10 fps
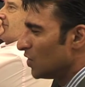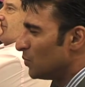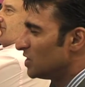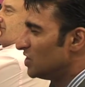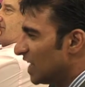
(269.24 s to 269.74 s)
who
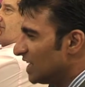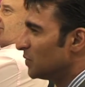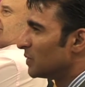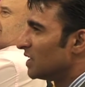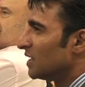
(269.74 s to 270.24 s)
were
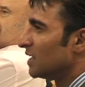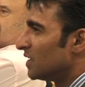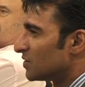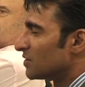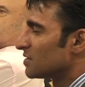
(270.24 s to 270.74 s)
genuinely
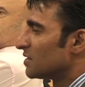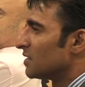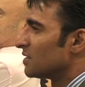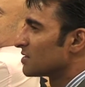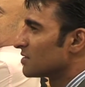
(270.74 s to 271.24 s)
interested
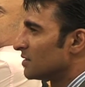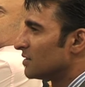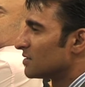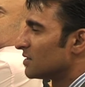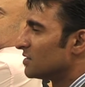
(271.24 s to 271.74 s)
in
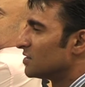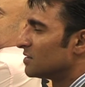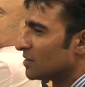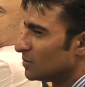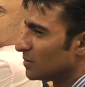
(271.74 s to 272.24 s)
science. And do you
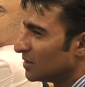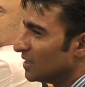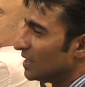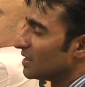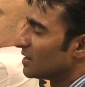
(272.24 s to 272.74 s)
know what?
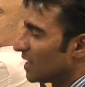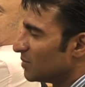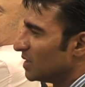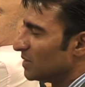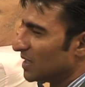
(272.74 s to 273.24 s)
That
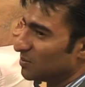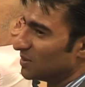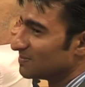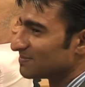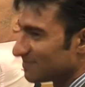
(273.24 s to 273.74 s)
made me
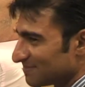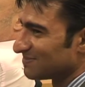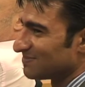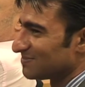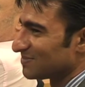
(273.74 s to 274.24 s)
happy.
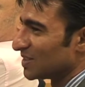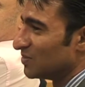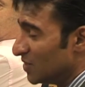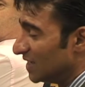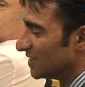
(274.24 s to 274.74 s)

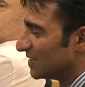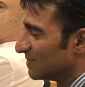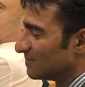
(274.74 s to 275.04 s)
Really good.